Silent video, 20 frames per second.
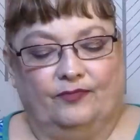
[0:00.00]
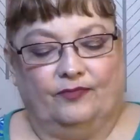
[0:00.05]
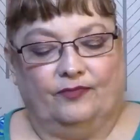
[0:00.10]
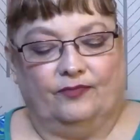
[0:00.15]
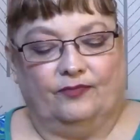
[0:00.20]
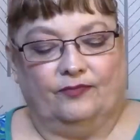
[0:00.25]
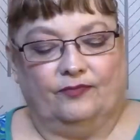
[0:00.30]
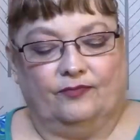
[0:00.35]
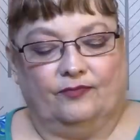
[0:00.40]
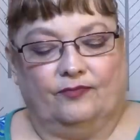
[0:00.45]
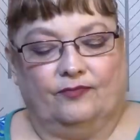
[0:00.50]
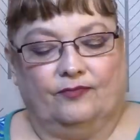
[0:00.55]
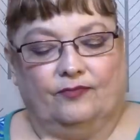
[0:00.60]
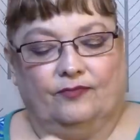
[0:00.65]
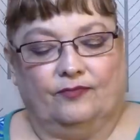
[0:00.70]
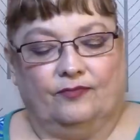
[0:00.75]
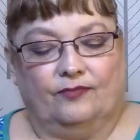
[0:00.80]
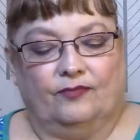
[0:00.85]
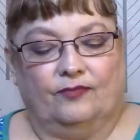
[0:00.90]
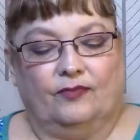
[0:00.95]

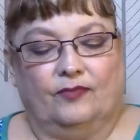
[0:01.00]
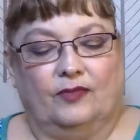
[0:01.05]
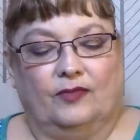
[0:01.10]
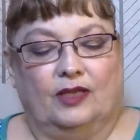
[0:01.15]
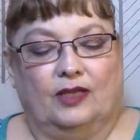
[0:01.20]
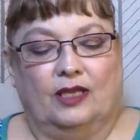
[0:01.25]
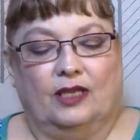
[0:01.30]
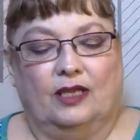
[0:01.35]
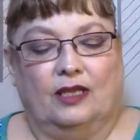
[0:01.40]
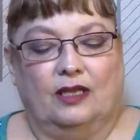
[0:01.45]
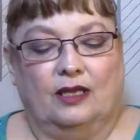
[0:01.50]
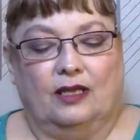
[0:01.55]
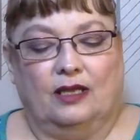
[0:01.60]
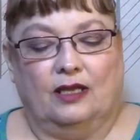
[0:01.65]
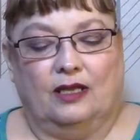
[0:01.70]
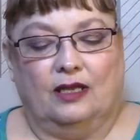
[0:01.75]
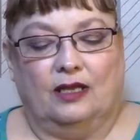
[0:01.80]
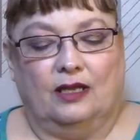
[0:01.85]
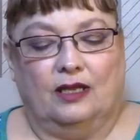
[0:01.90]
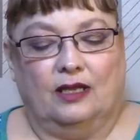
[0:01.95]

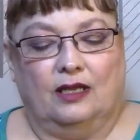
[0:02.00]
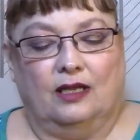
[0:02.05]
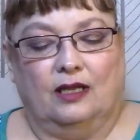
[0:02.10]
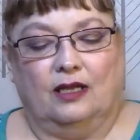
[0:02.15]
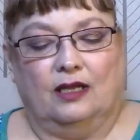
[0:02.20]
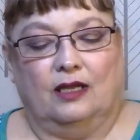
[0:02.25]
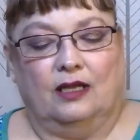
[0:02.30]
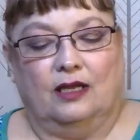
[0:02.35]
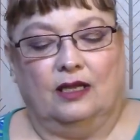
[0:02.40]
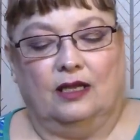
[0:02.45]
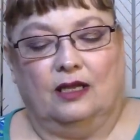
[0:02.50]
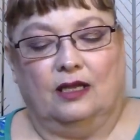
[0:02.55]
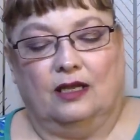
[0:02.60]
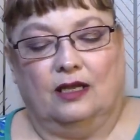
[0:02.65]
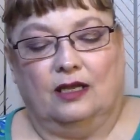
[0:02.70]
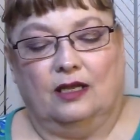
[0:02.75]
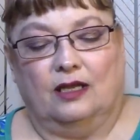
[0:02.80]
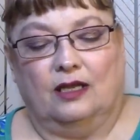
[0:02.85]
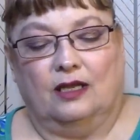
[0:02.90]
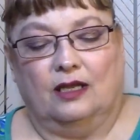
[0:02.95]
Nothing is said.